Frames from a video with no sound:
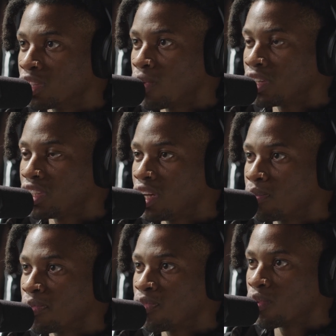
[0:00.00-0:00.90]
Just watching them
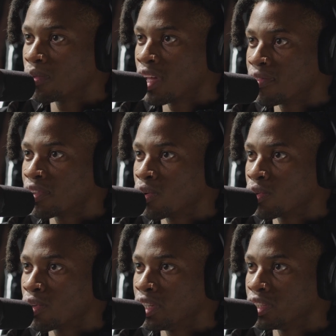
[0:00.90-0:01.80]
perform live and go
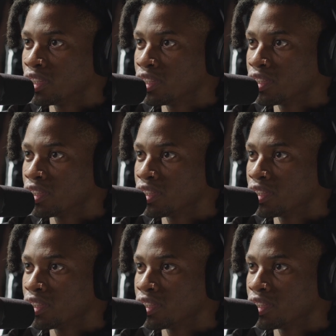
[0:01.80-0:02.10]
crazy.